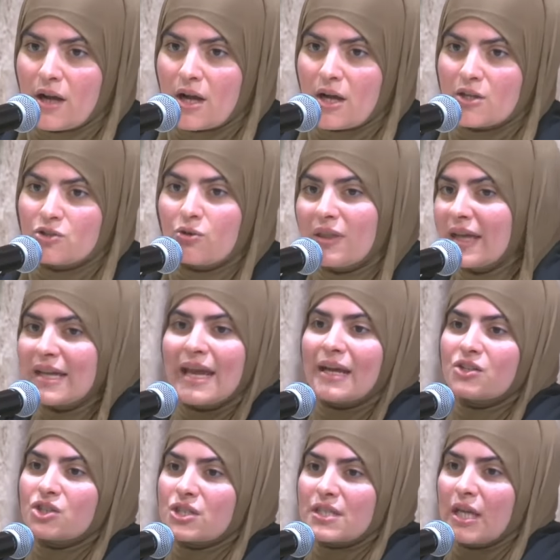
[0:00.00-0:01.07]
So they
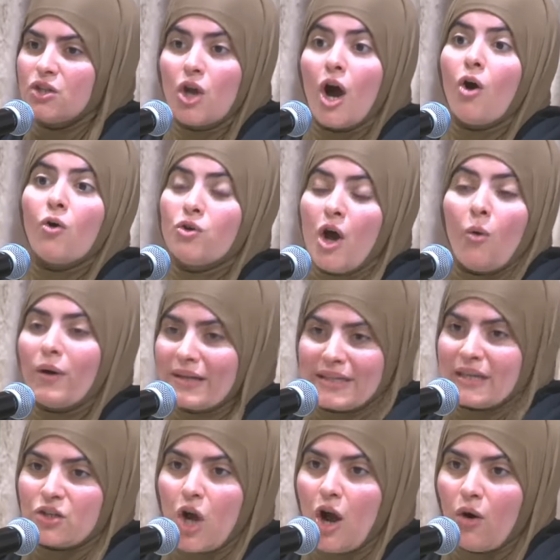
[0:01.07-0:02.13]
can't just say, no, no one
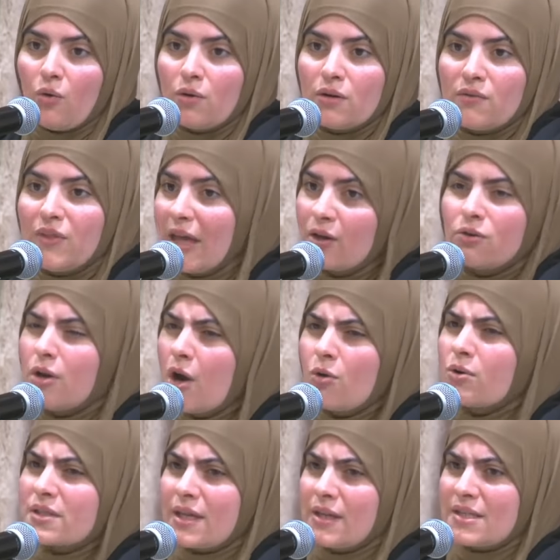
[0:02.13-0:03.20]
can go. They don't know
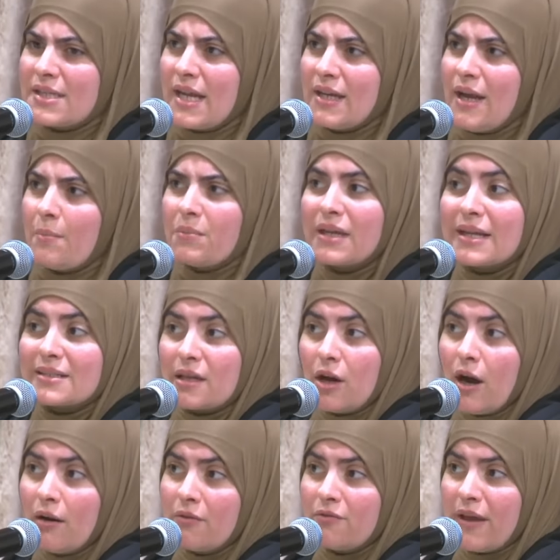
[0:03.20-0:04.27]
who's going to stand up, because at
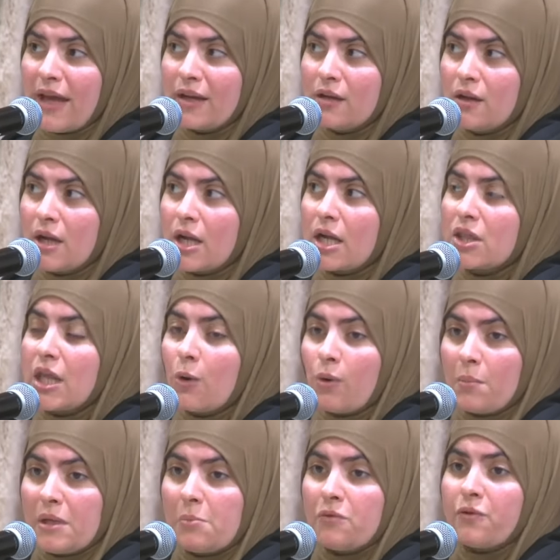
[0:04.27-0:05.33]
our event, there were
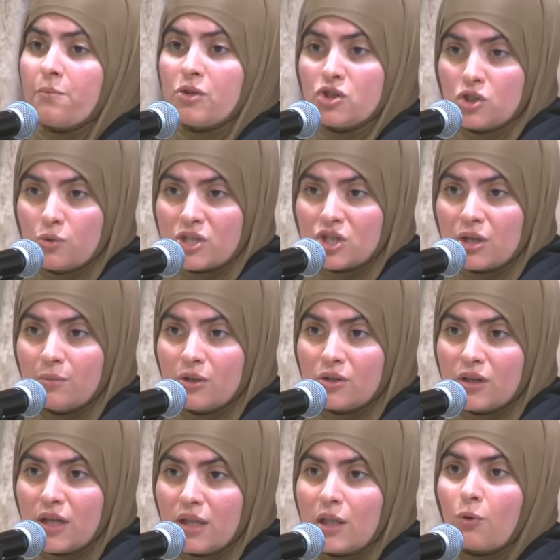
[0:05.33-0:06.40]
people from the Jewish
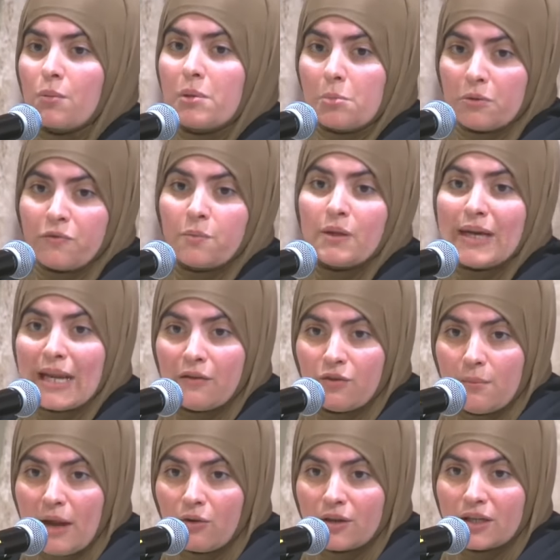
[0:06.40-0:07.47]
community, there were people from the Native
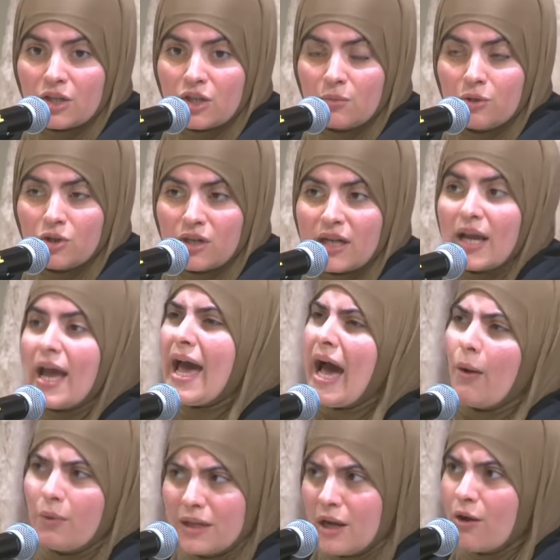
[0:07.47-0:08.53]
American community,
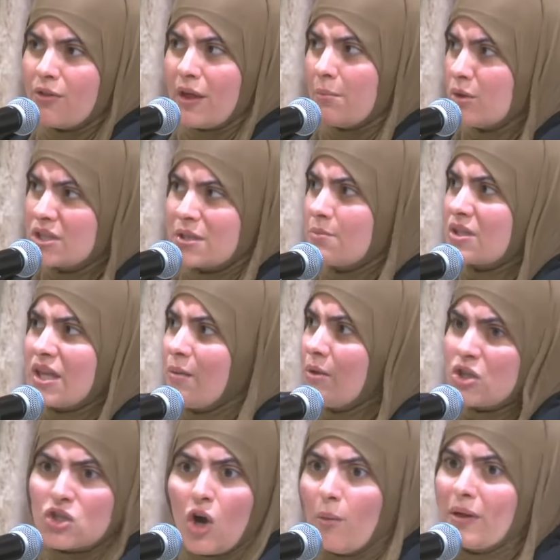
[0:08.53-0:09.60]
and we know that Muslims can
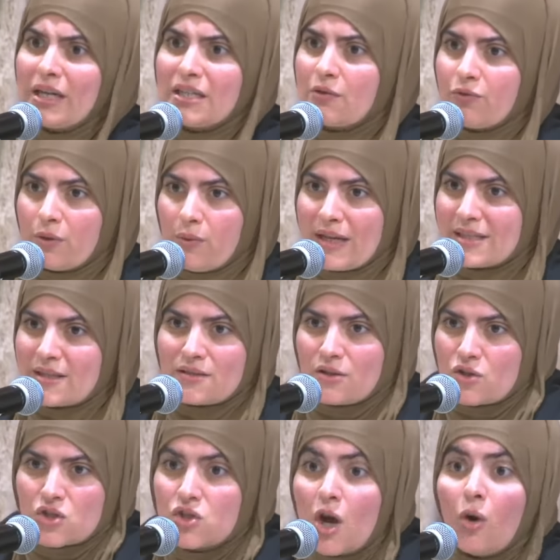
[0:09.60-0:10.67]
be so many different races.
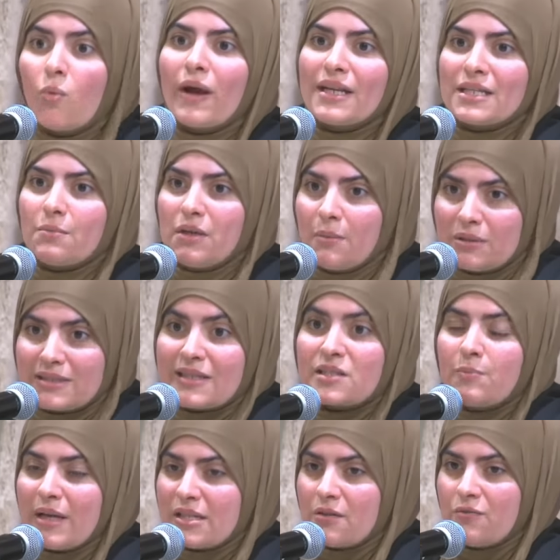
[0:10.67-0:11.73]
There's no way to be able to
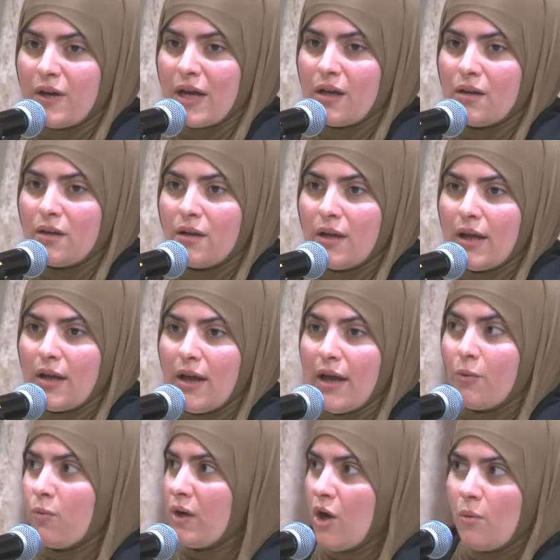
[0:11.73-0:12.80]
specify.
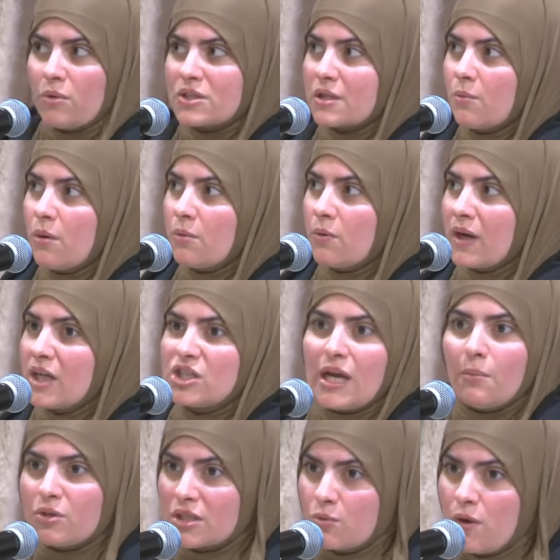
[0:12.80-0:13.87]
And we know Muslim women wear
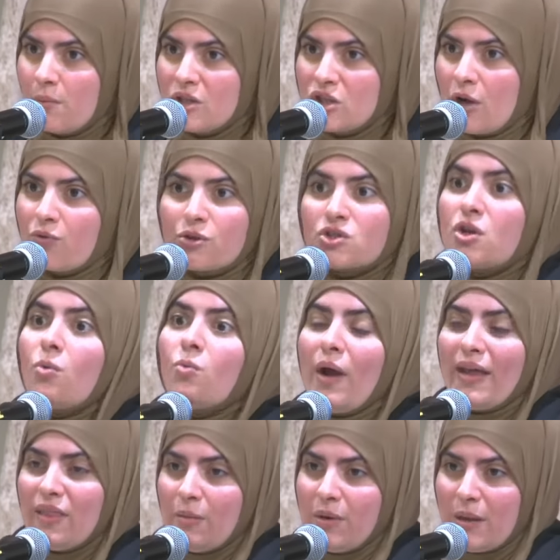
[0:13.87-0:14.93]
hijab, Muslim women don't. There's no
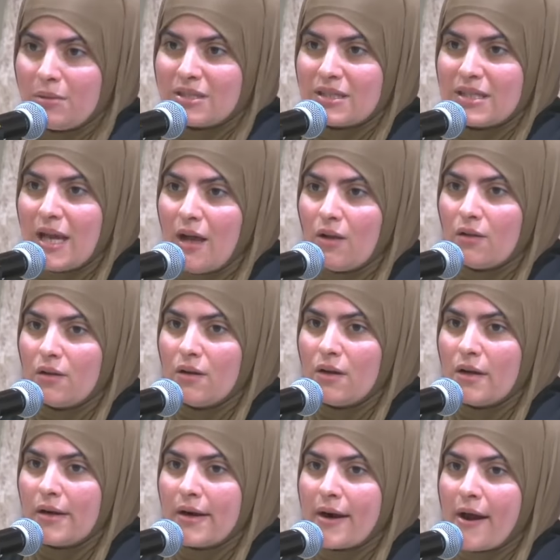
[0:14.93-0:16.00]
way they'd be able to tell.
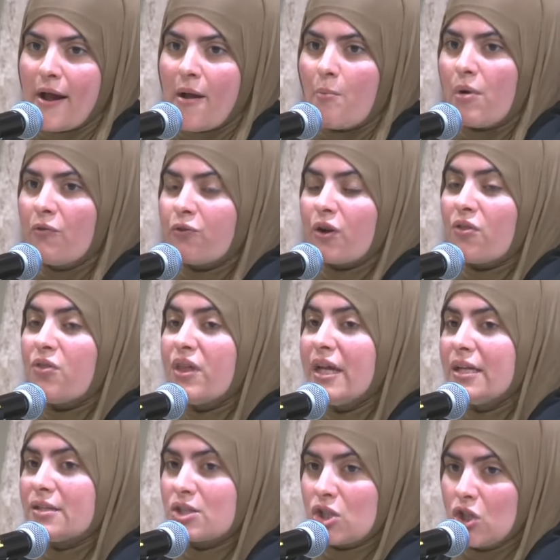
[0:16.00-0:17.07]
But for
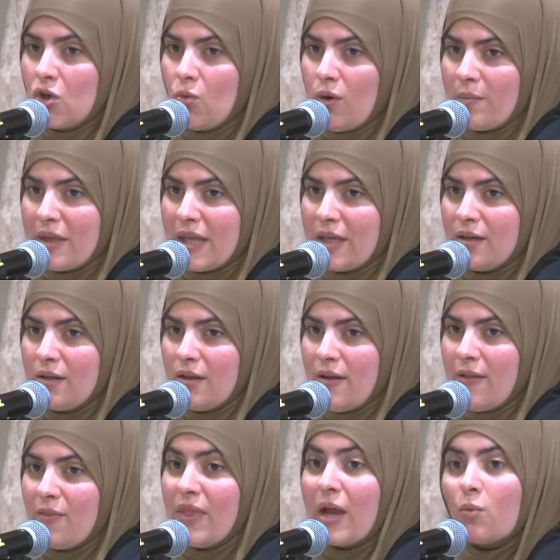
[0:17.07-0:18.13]
these two women,
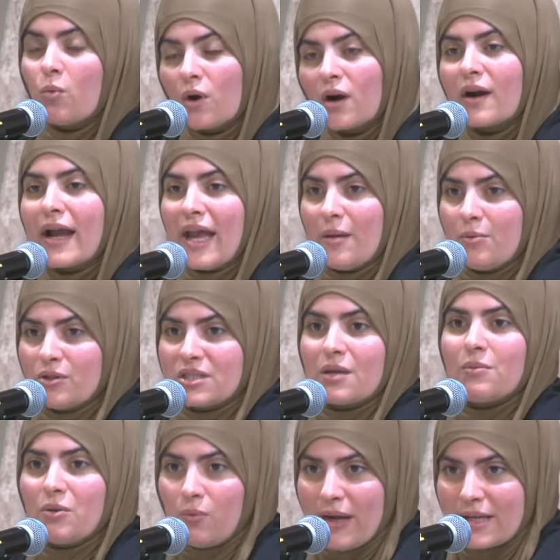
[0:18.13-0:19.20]
they were able to
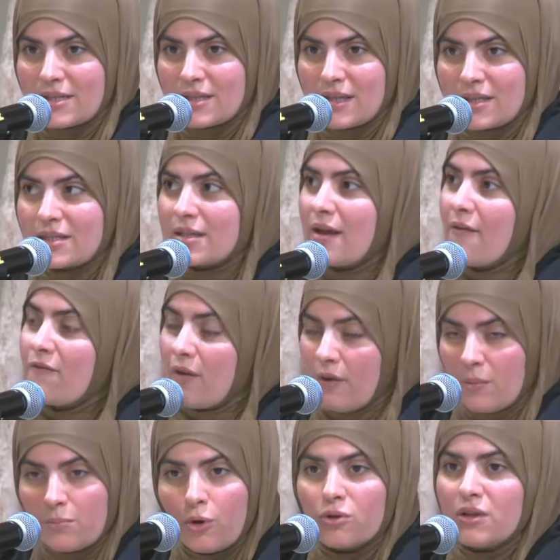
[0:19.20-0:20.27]
be racist,
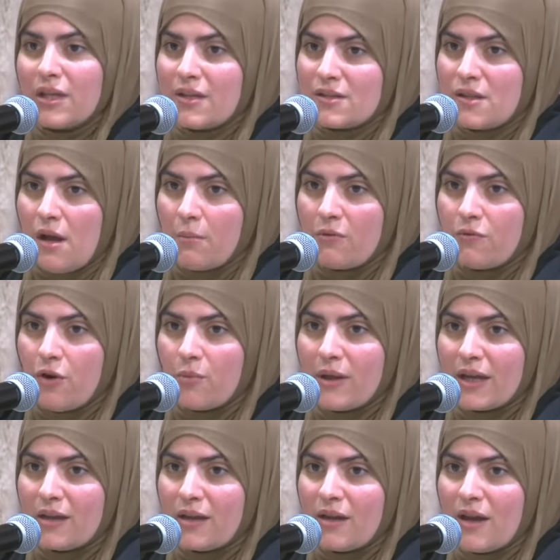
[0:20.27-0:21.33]
very boldly
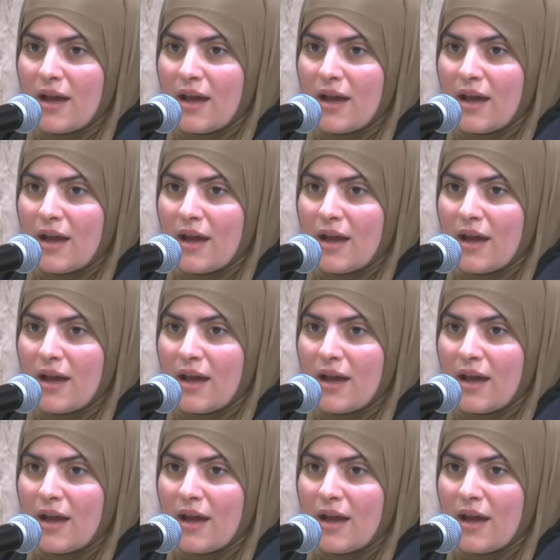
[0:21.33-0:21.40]
Islamophobic.